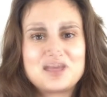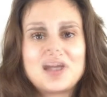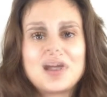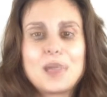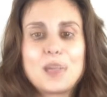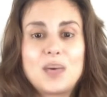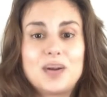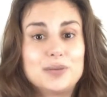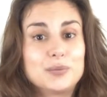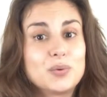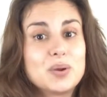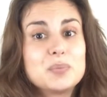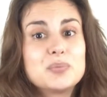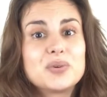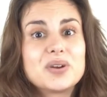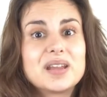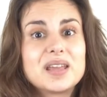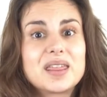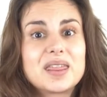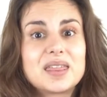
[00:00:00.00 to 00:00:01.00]
When we
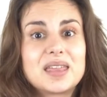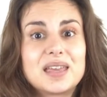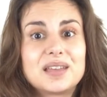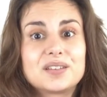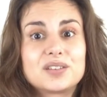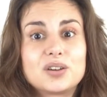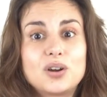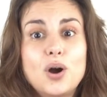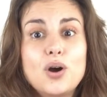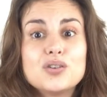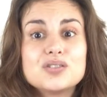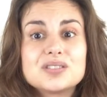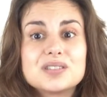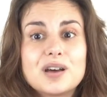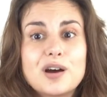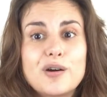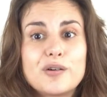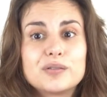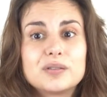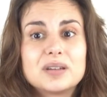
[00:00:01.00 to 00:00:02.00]
breathe, it goes
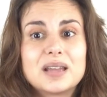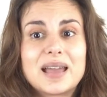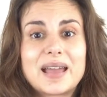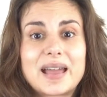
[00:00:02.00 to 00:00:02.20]
down,